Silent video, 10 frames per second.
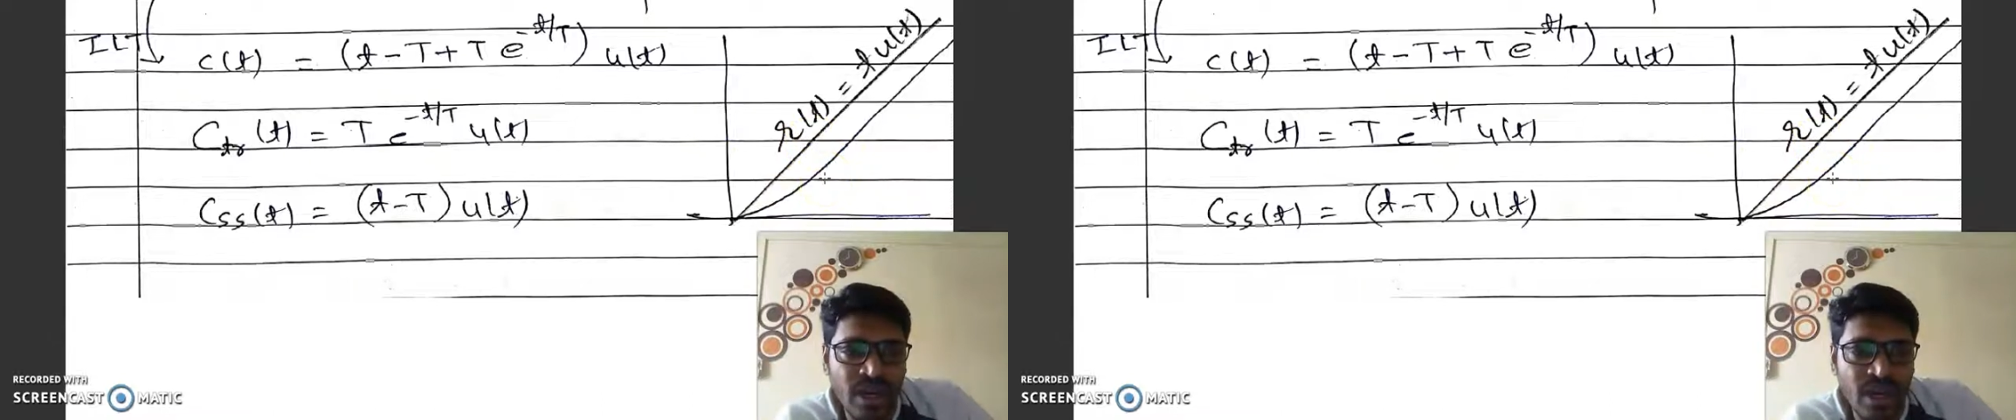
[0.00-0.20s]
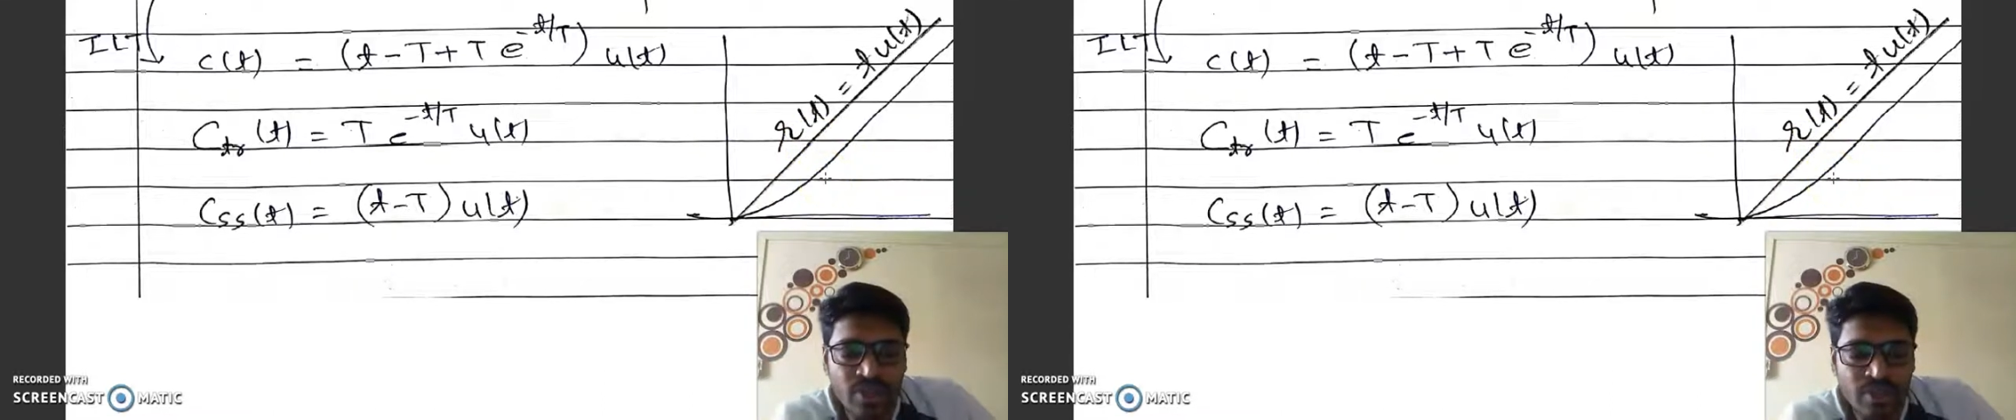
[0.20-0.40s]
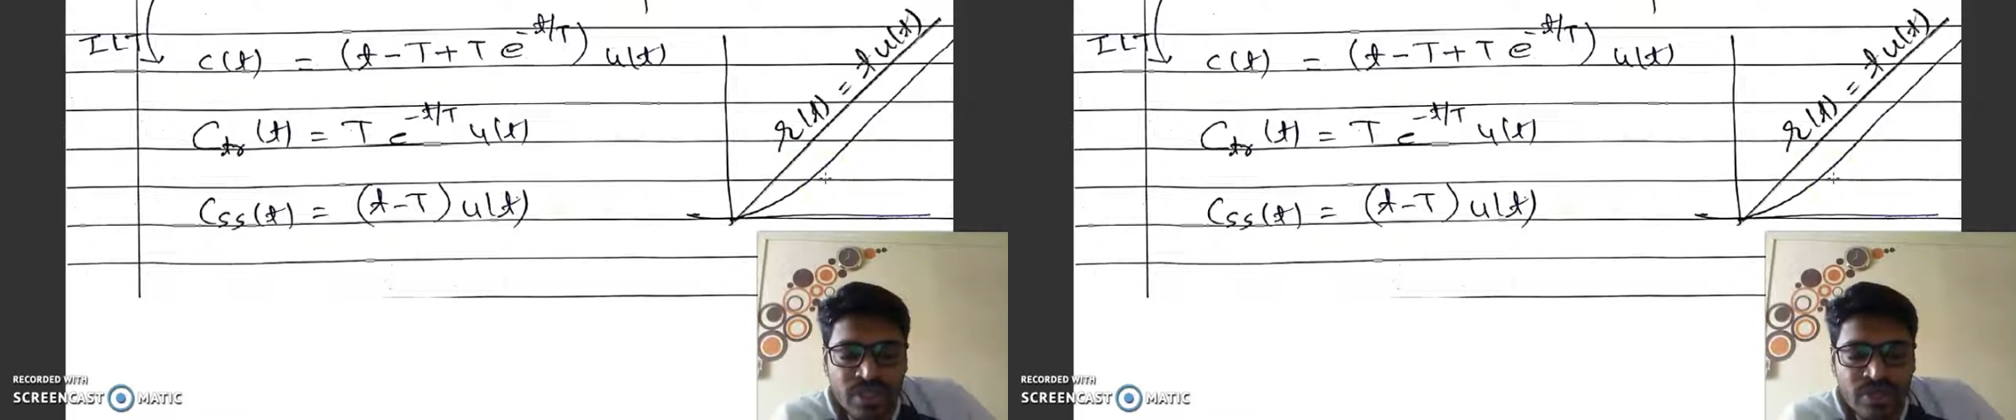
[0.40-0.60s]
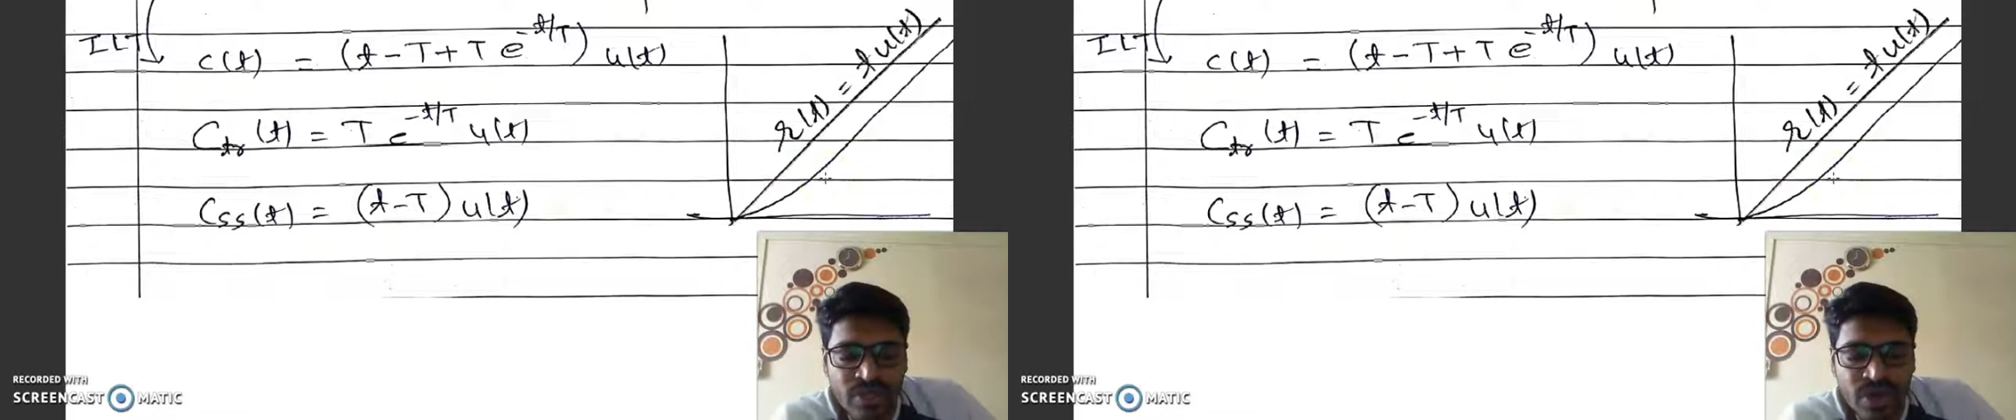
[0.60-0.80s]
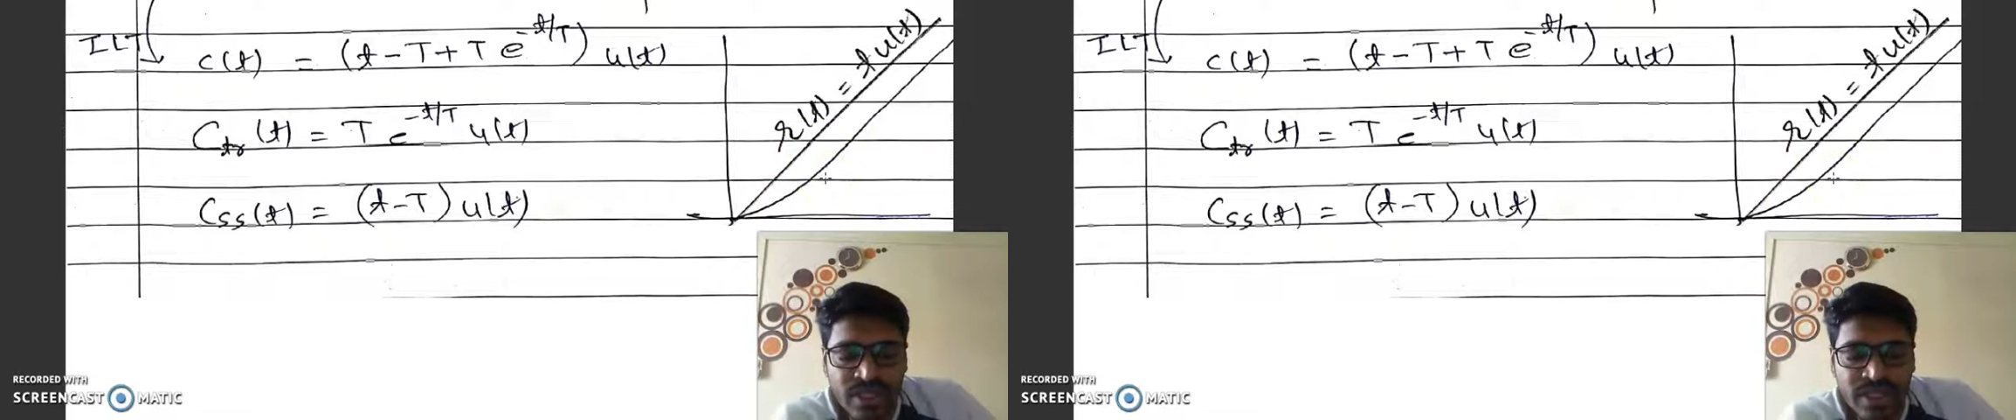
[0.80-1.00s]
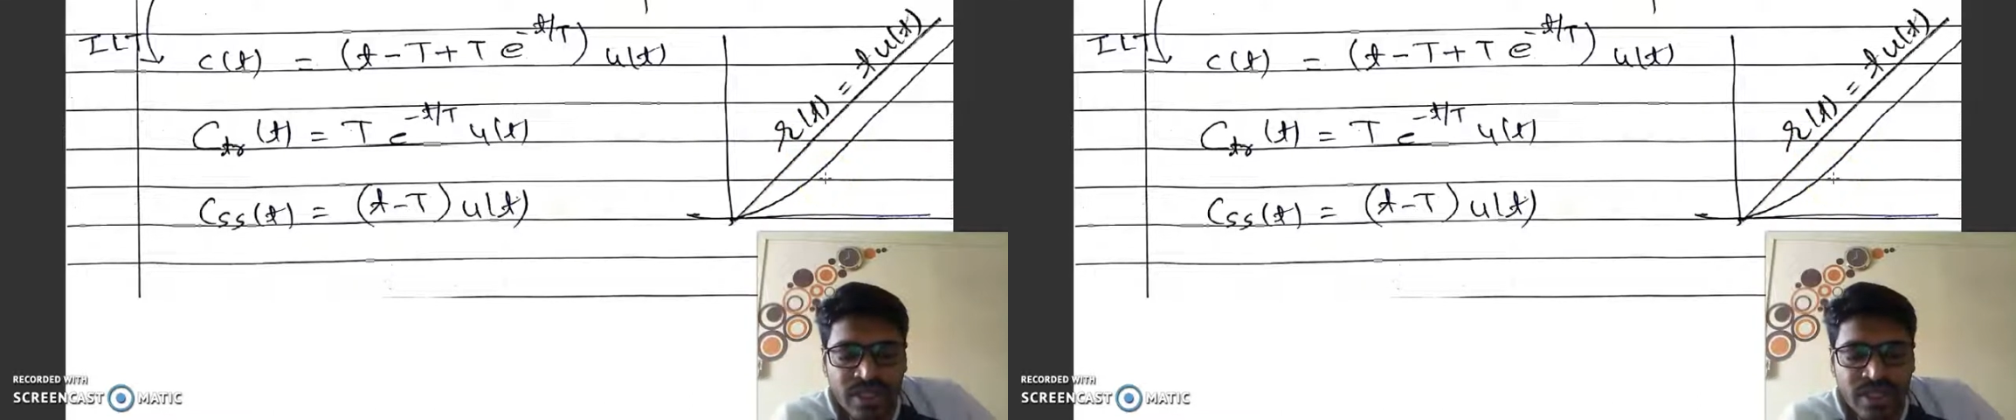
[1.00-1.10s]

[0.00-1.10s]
output is following